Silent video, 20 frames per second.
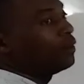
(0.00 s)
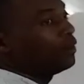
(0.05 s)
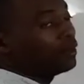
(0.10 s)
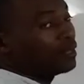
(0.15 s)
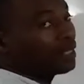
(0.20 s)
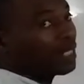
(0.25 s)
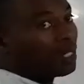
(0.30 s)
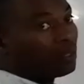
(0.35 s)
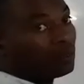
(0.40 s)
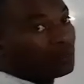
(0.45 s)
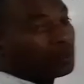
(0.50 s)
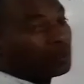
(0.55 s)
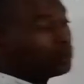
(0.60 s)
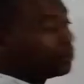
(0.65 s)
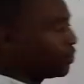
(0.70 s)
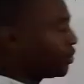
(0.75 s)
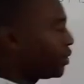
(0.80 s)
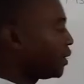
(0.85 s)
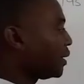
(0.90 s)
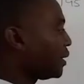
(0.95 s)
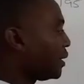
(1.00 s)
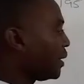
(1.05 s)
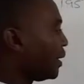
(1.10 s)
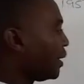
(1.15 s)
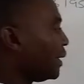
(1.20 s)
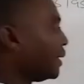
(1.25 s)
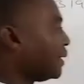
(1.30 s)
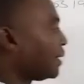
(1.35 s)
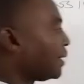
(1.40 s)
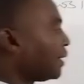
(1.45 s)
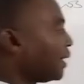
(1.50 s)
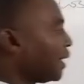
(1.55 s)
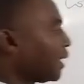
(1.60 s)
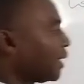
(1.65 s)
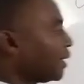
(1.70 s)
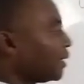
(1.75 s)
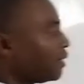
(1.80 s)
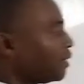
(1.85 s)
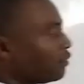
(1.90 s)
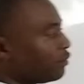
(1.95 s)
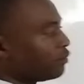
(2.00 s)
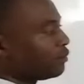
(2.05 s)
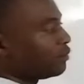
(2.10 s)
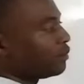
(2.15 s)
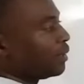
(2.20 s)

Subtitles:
on how you treat this negative.